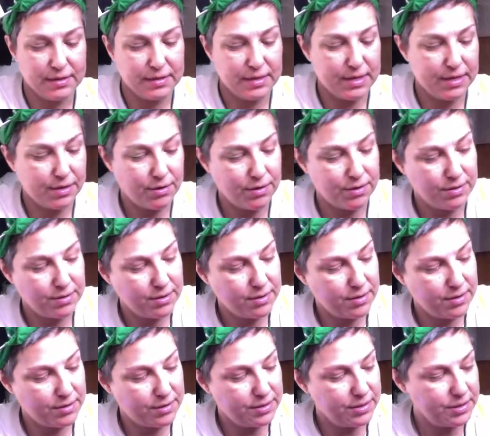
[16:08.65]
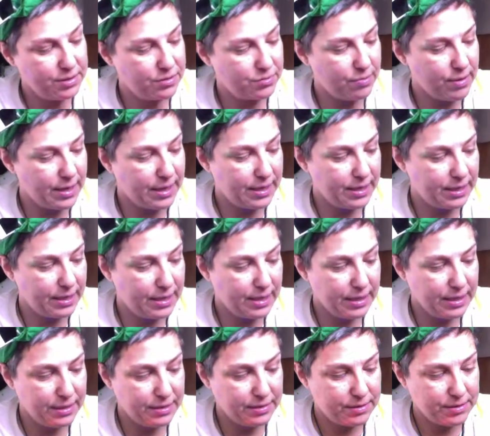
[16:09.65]
it are, are is wrecking
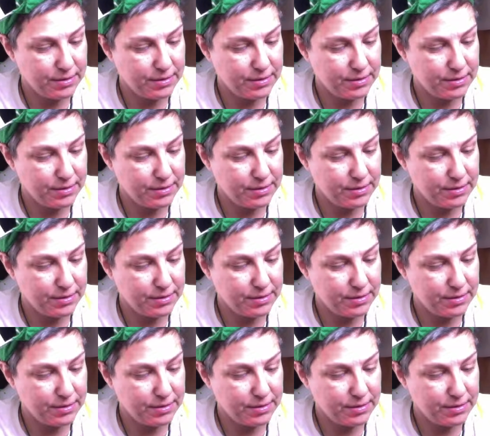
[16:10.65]
kids.